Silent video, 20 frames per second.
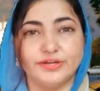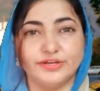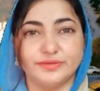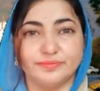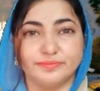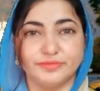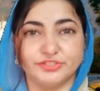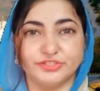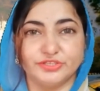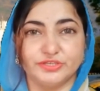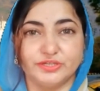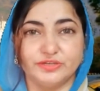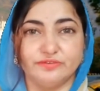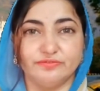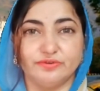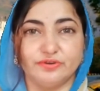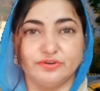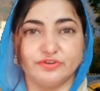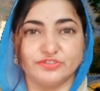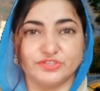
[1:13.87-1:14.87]
admission
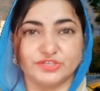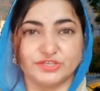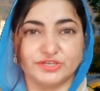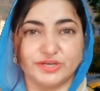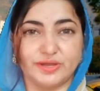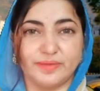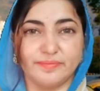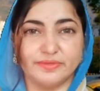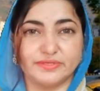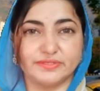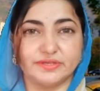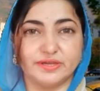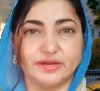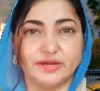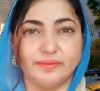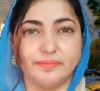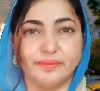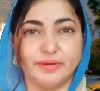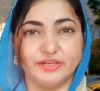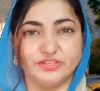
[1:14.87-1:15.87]
in Forestry Economics
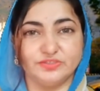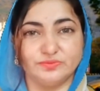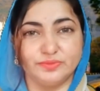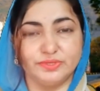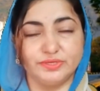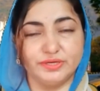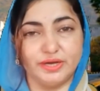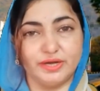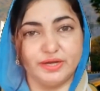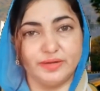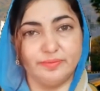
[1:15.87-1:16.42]
and Management at